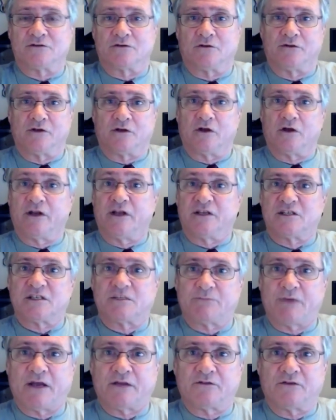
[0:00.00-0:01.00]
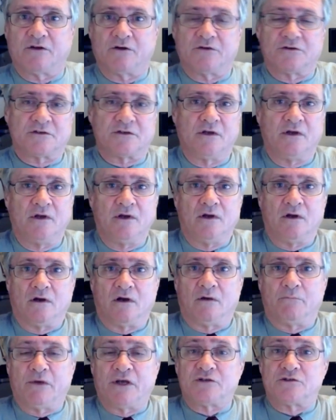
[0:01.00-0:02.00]
So they're going to inspect those,
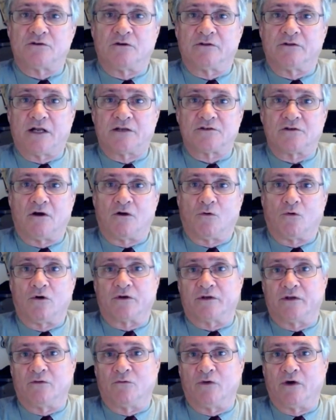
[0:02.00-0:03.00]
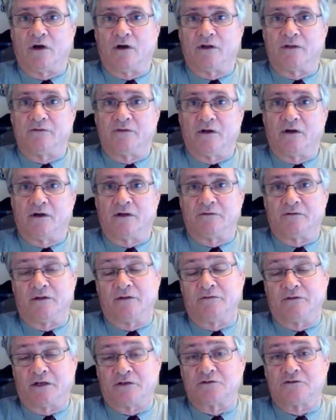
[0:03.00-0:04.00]
uh, make sure that's all working well, and uh,
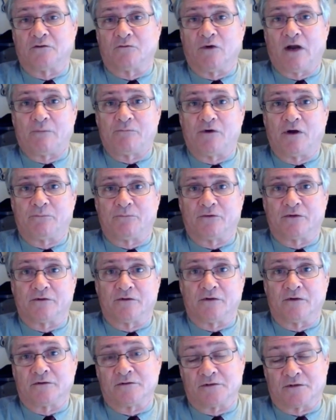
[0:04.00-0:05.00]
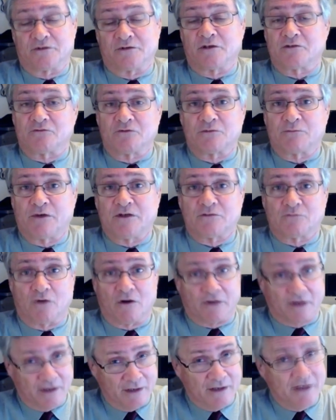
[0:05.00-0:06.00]
then that should wrap up with a successful
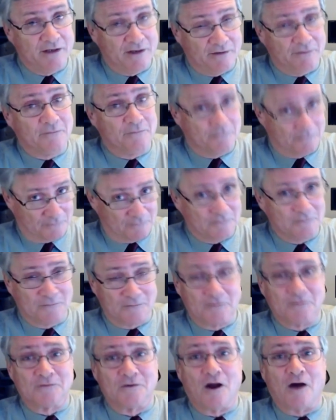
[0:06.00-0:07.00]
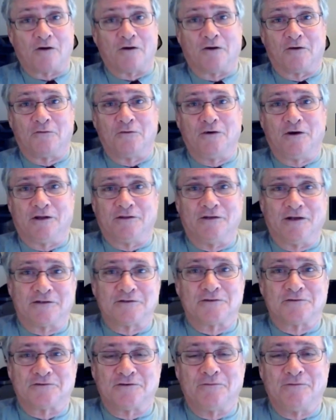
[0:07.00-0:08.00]
spacewalk. Knock on wood.
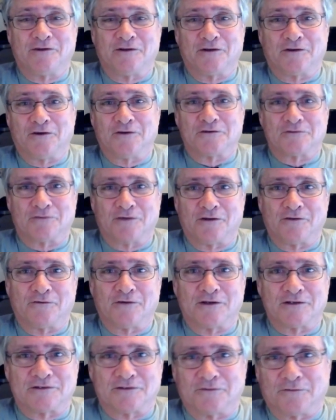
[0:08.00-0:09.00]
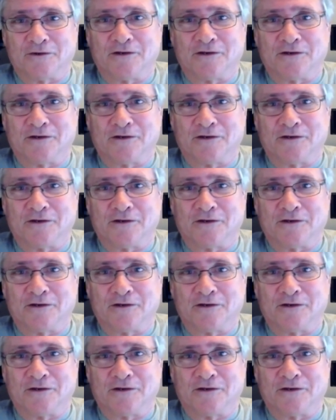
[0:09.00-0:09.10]
That's assuming it goes well the rest of the way.